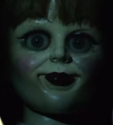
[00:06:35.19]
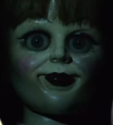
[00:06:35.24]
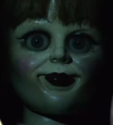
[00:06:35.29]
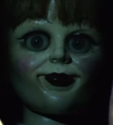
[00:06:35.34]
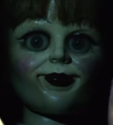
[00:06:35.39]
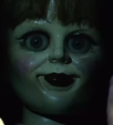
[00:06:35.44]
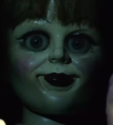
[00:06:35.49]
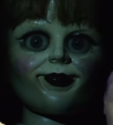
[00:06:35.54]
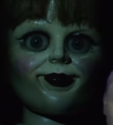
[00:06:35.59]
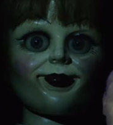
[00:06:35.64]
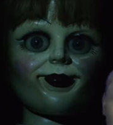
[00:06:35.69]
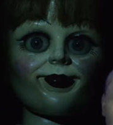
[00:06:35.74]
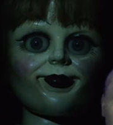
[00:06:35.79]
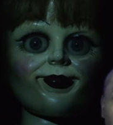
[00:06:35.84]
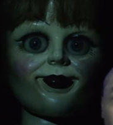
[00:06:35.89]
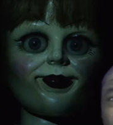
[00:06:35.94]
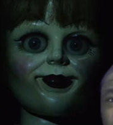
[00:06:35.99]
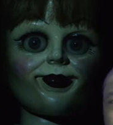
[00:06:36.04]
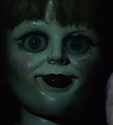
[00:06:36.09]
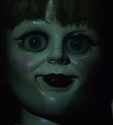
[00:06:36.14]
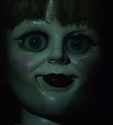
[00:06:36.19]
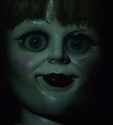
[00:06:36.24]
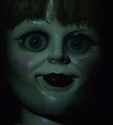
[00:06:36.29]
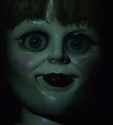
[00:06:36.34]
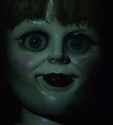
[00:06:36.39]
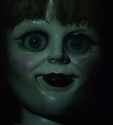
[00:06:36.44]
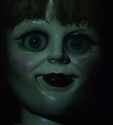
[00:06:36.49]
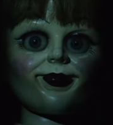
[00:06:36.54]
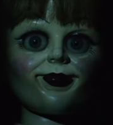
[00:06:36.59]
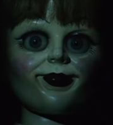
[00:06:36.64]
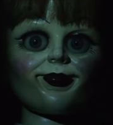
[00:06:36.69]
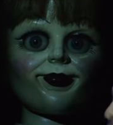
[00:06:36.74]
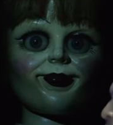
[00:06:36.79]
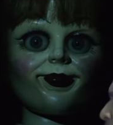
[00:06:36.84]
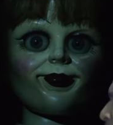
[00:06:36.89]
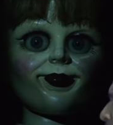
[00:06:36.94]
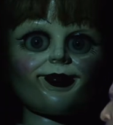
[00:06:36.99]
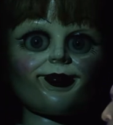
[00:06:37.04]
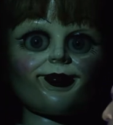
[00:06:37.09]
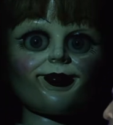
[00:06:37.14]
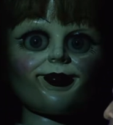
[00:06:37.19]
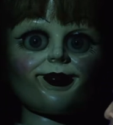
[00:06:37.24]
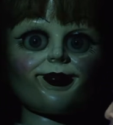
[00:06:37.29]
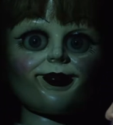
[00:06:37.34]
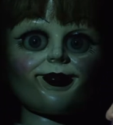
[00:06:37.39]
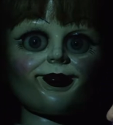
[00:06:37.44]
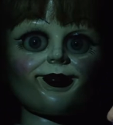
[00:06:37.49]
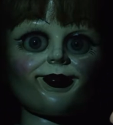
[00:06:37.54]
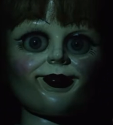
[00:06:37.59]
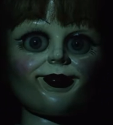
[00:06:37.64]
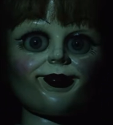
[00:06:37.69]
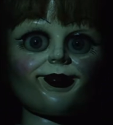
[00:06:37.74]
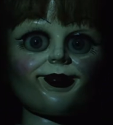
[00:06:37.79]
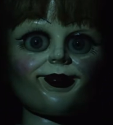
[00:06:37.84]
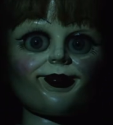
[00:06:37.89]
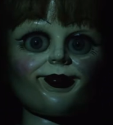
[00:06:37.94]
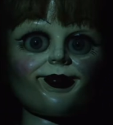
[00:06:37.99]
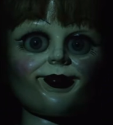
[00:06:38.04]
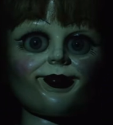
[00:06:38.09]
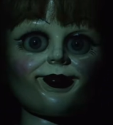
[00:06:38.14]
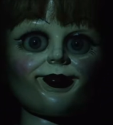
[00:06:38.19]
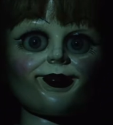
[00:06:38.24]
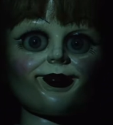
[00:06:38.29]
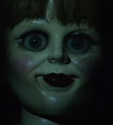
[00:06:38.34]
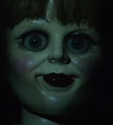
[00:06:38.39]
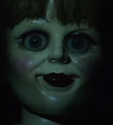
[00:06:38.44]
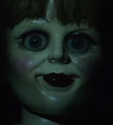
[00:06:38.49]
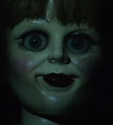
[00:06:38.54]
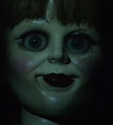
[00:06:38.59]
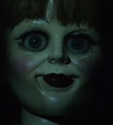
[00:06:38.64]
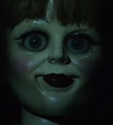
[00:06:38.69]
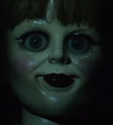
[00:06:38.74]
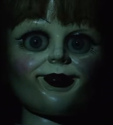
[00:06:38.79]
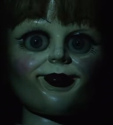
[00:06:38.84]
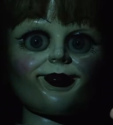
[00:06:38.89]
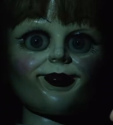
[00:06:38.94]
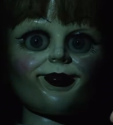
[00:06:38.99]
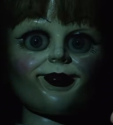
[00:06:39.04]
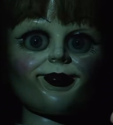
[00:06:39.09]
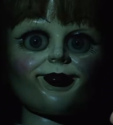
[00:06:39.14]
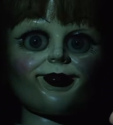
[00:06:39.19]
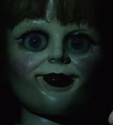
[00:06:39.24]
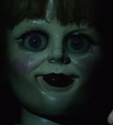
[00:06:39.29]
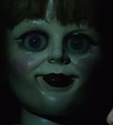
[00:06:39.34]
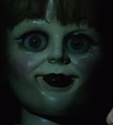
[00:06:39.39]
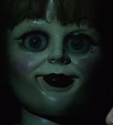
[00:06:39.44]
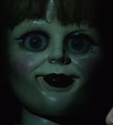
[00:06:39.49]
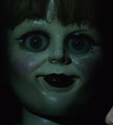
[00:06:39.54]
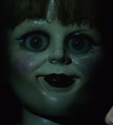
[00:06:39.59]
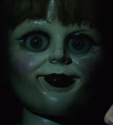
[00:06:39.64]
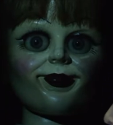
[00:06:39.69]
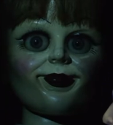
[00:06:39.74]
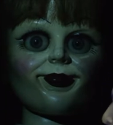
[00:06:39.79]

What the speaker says: The person shown says nothing.